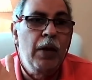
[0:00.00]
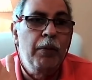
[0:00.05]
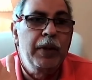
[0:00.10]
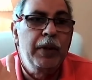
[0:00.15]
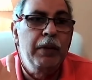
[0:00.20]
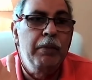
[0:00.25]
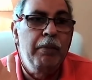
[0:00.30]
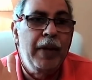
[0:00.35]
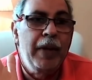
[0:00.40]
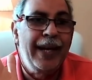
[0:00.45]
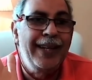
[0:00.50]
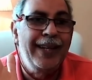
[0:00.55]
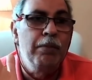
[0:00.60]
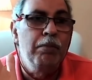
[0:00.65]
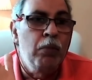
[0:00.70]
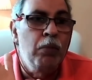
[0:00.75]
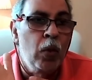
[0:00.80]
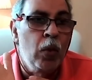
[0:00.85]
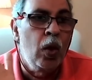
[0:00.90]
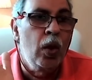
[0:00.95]
being made
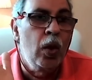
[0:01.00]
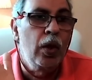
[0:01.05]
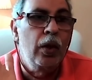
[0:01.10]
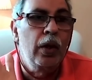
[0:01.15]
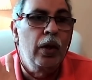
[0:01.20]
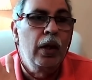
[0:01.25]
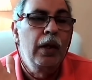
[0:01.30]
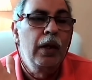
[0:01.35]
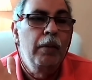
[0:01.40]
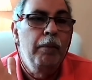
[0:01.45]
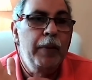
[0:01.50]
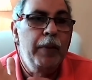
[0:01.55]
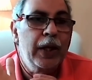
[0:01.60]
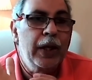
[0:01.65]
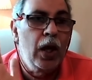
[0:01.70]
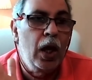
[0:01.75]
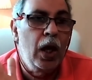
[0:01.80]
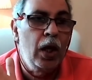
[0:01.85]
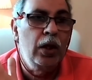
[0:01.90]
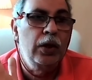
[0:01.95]
more
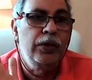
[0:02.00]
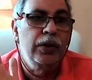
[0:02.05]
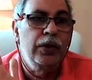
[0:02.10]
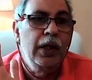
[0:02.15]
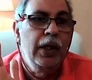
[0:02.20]
because